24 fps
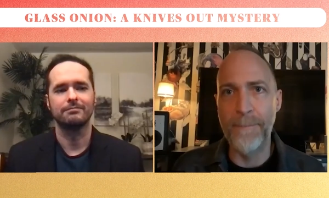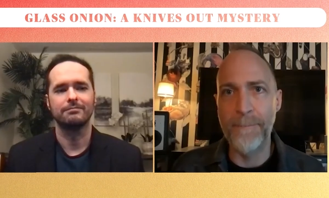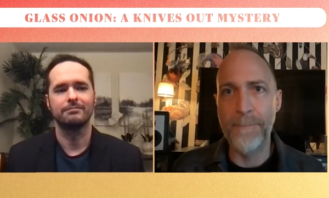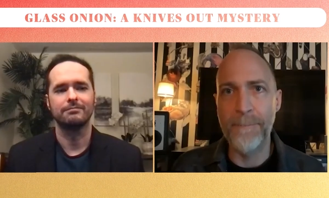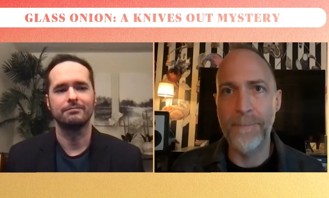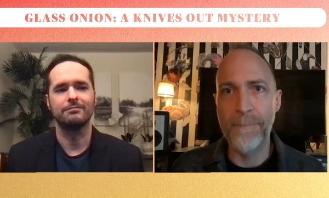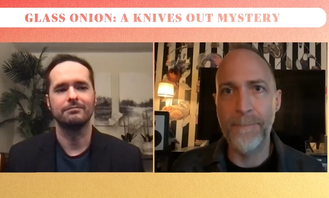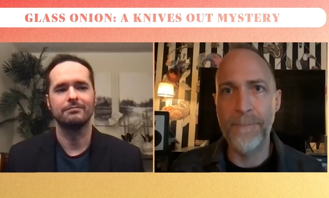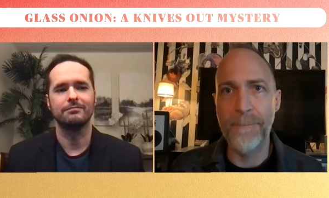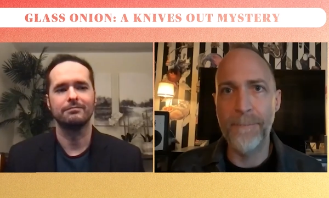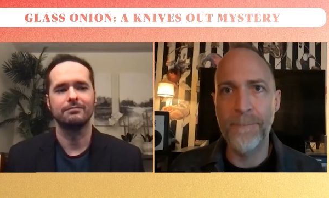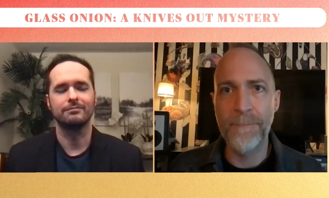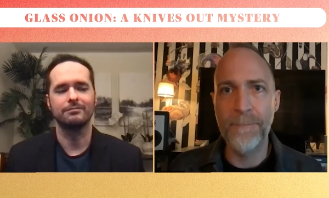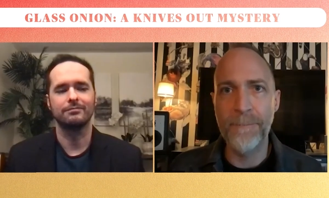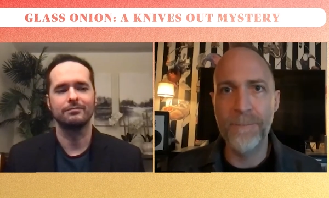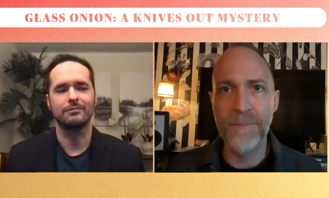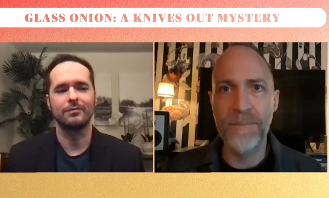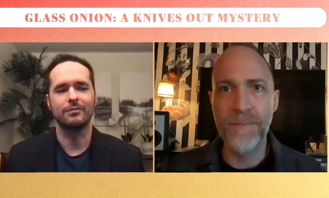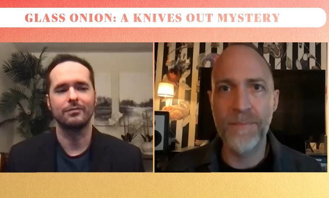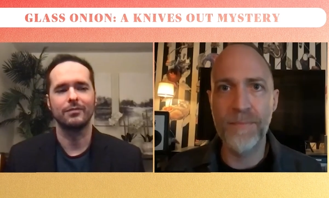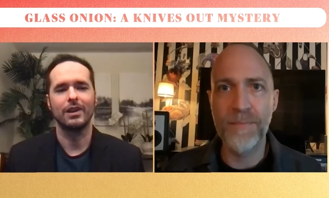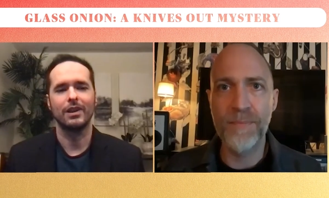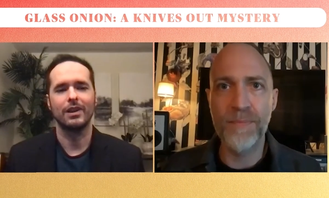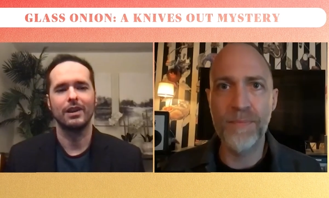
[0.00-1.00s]
Speaker 1: Mm
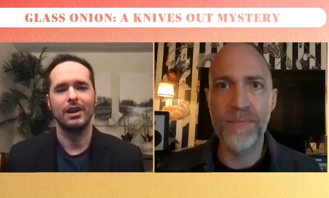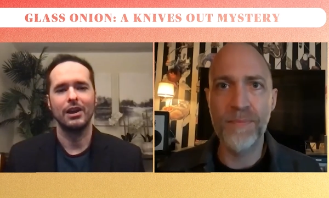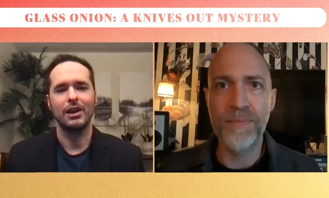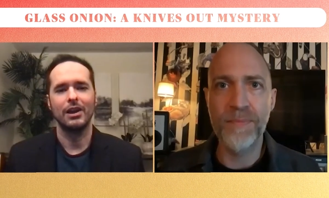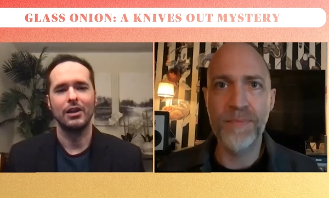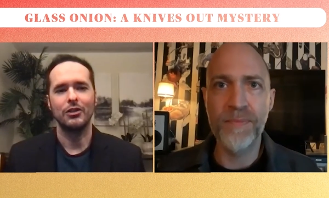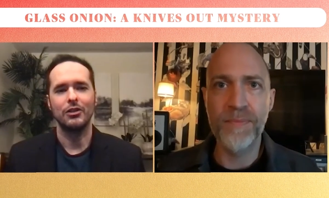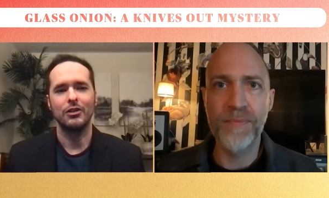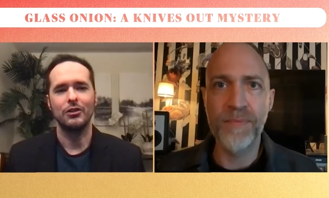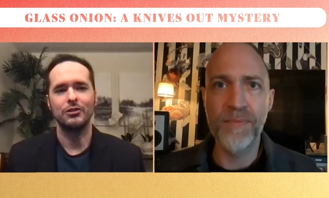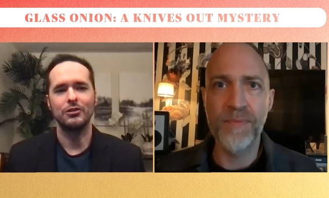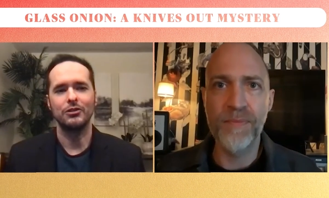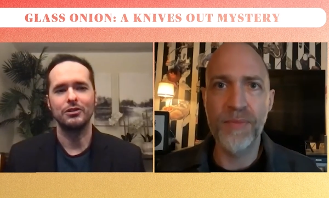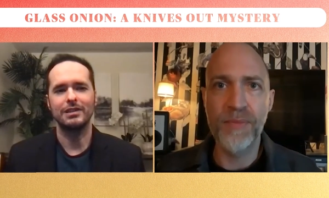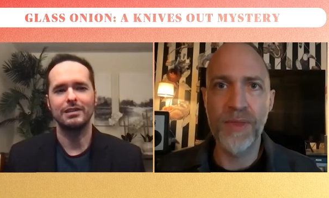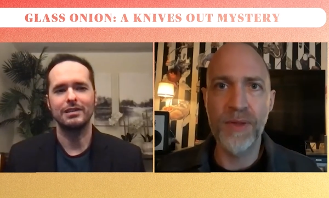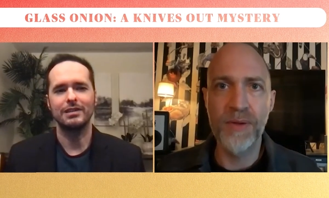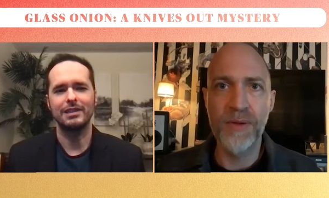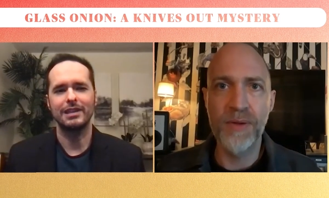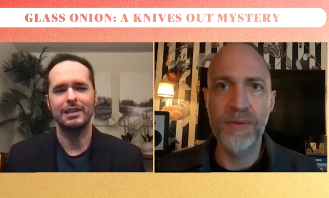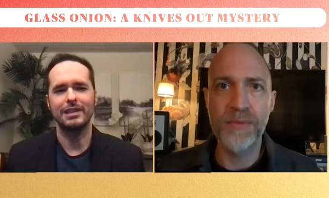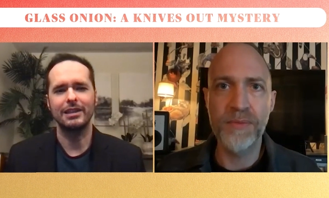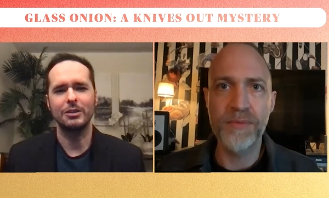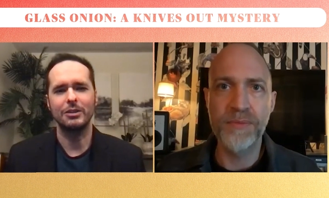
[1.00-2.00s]
there's a
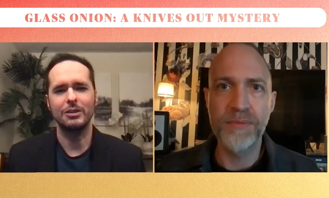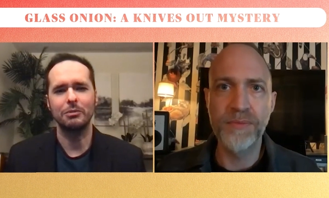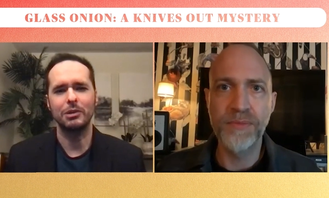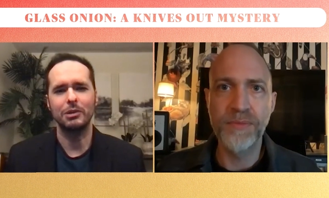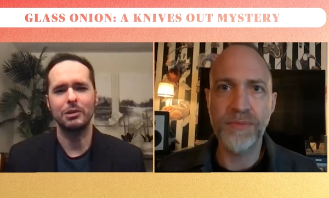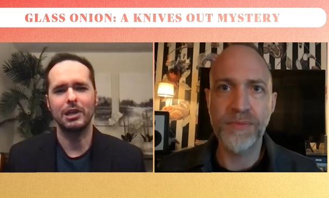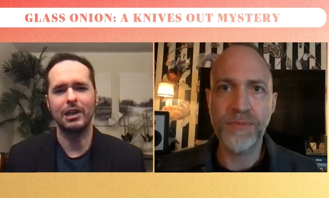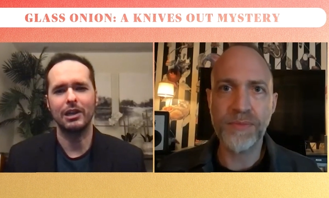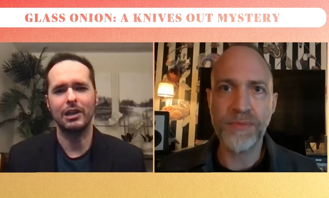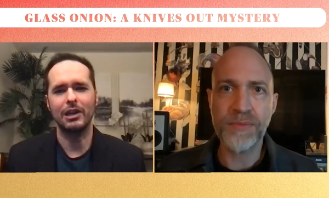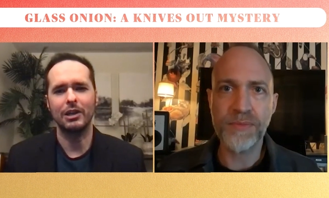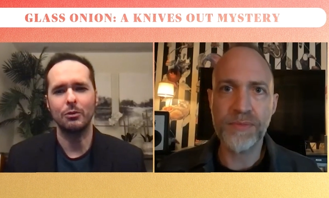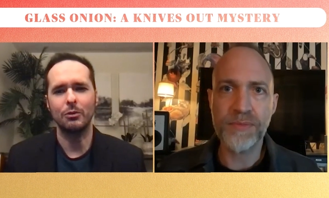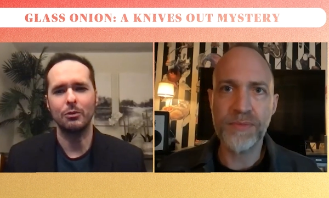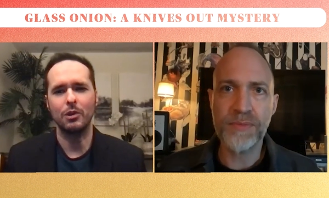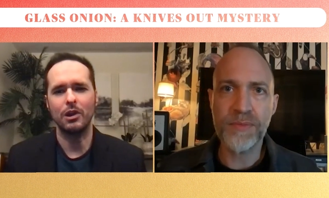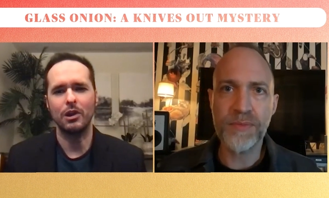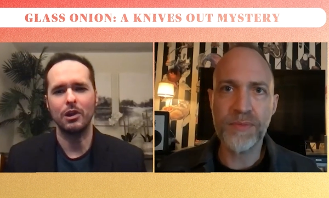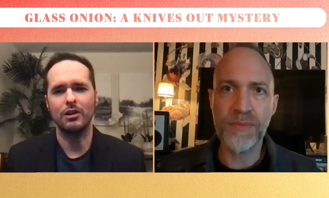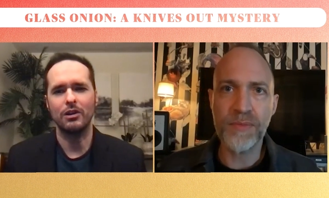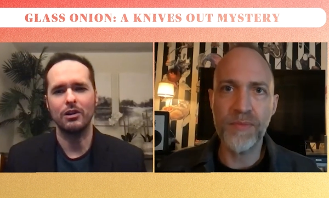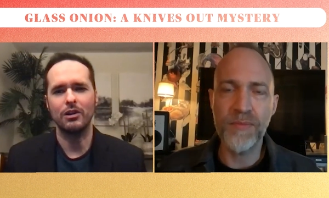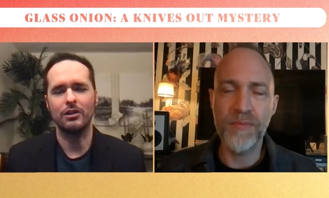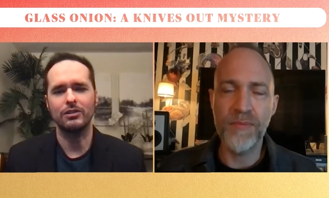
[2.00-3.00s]
scene at the beginning
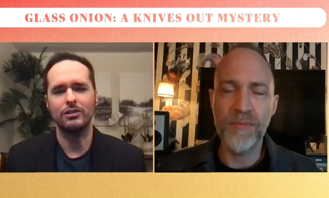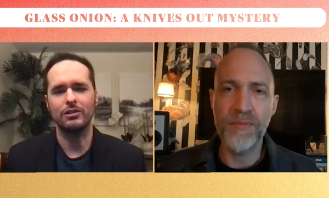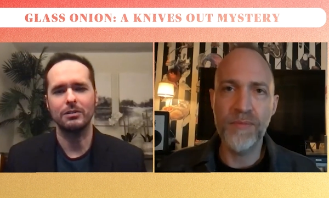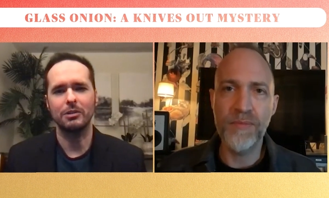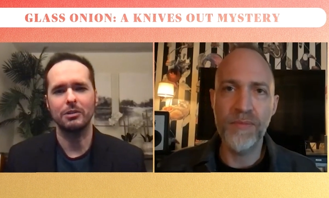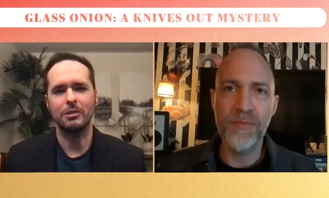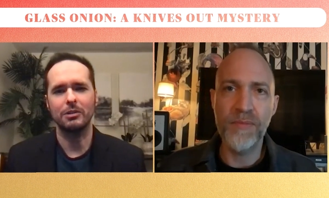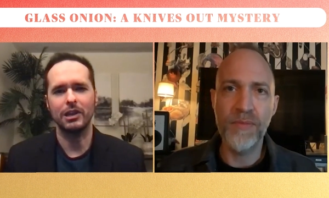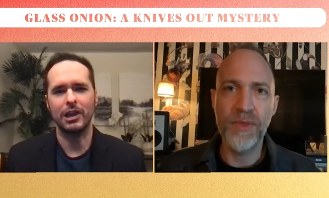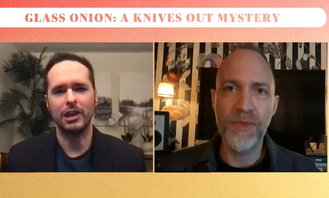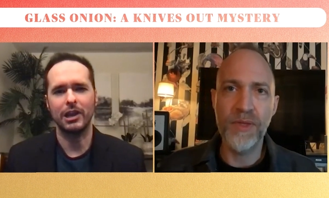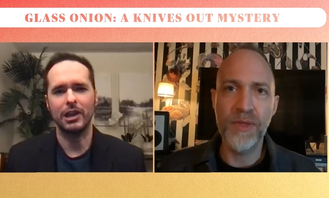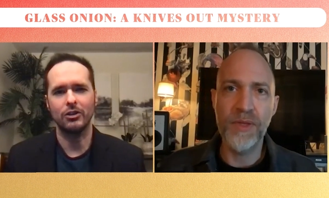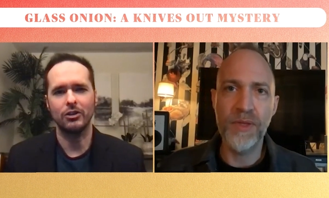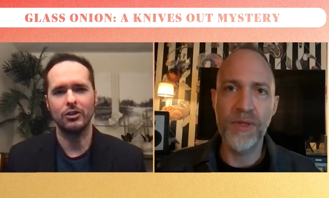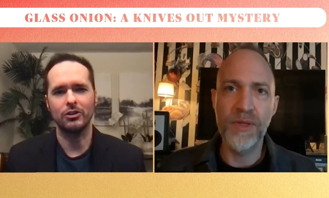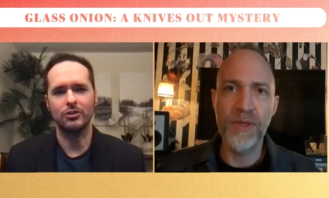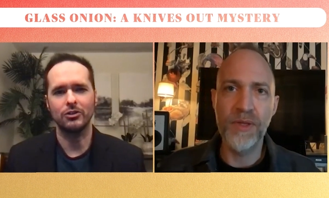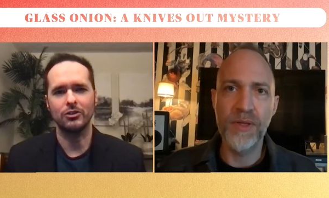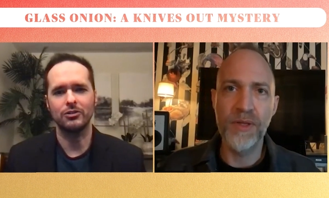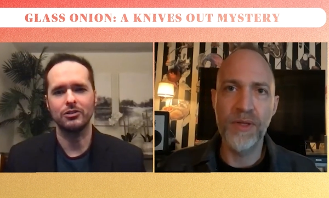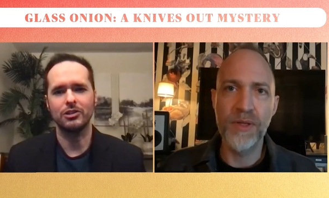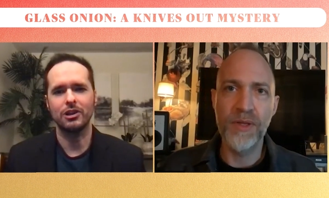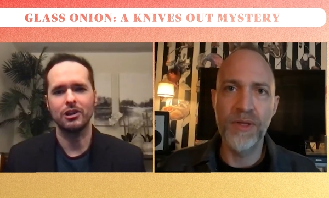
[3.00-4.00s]
where some of the
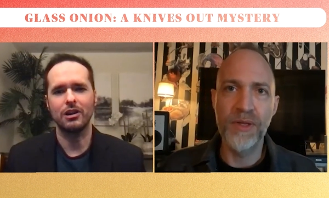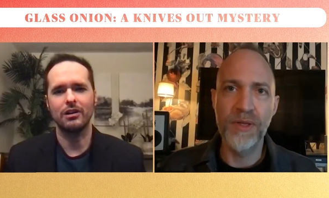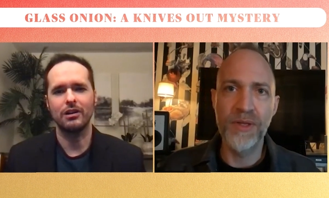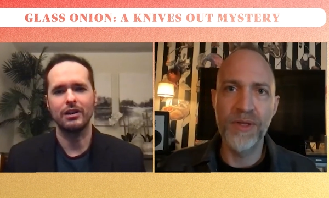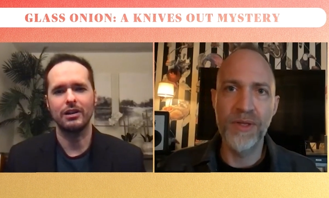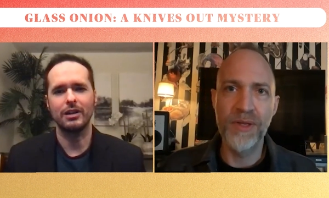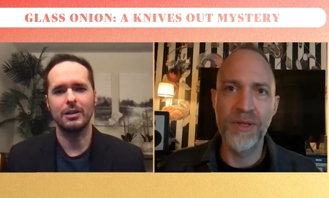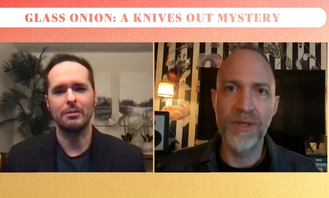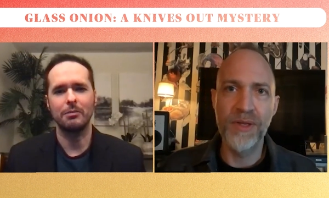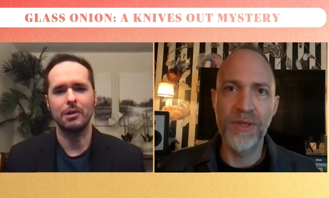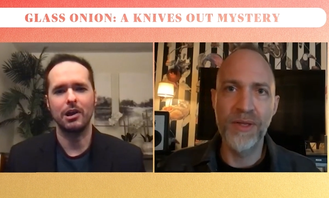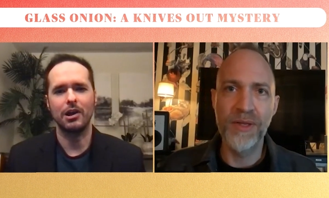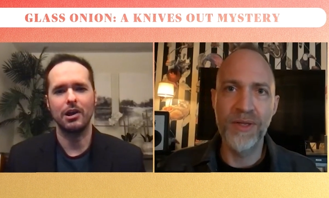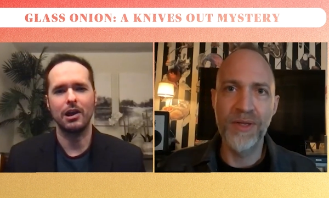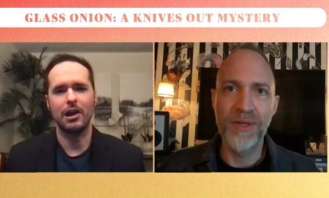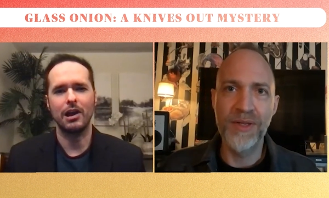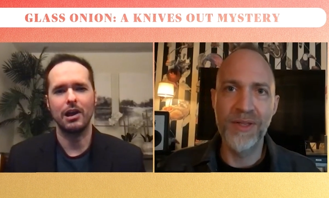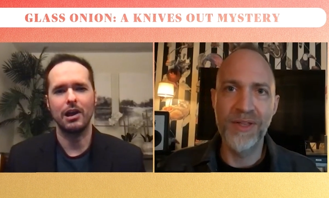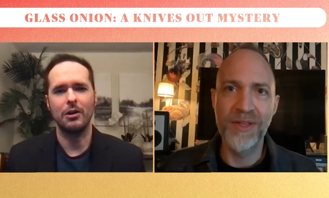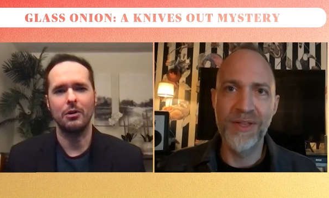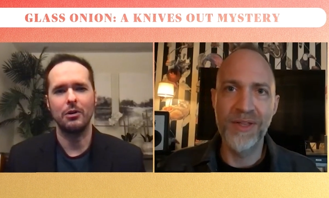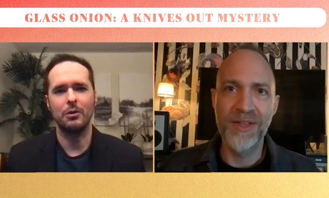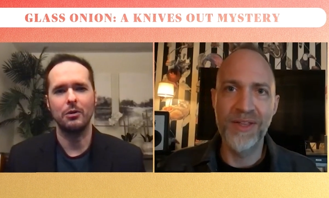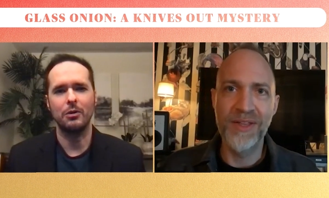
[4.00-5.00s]
characters are talking about
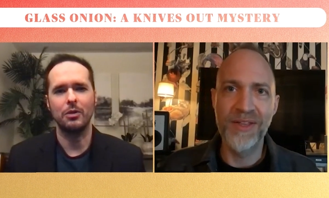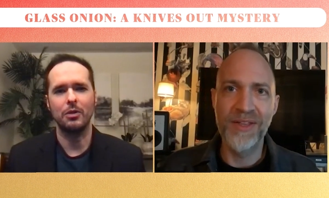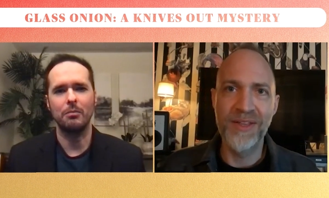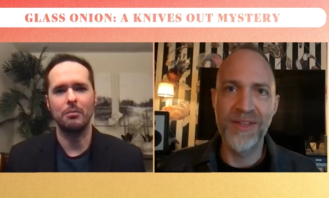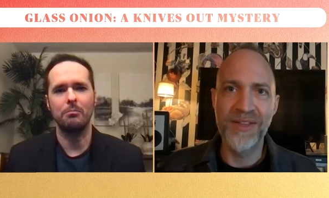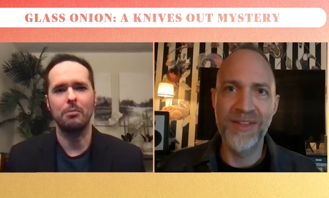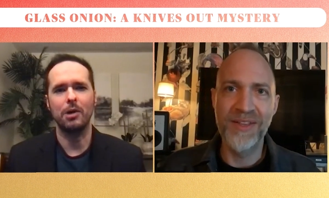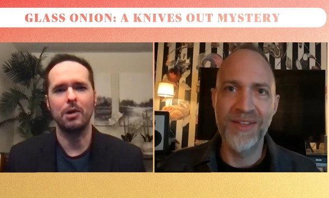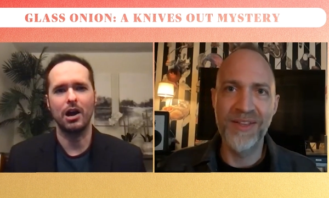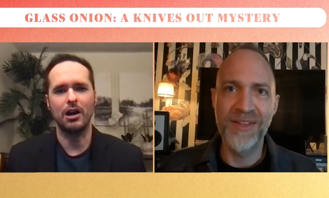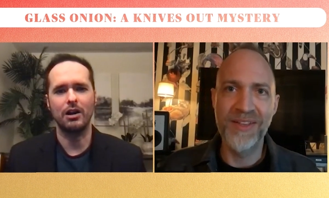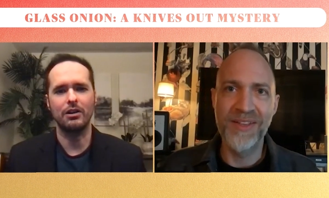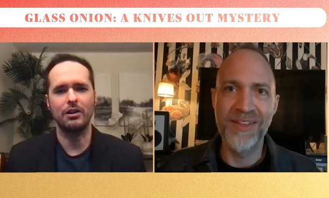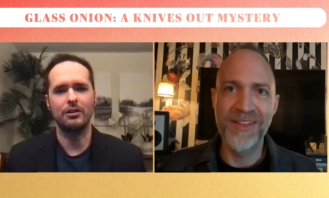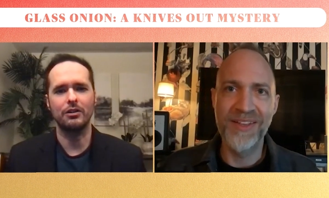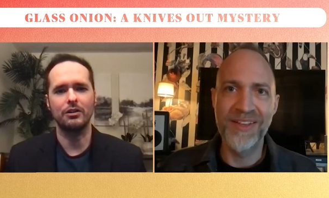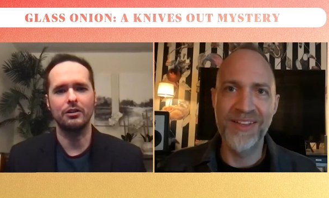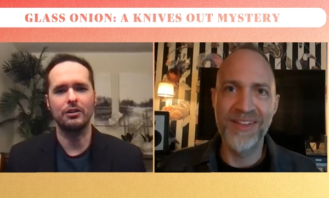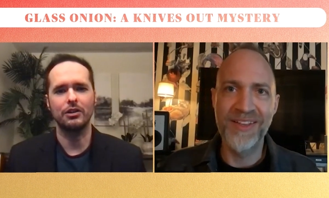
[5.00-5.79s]
how the Bach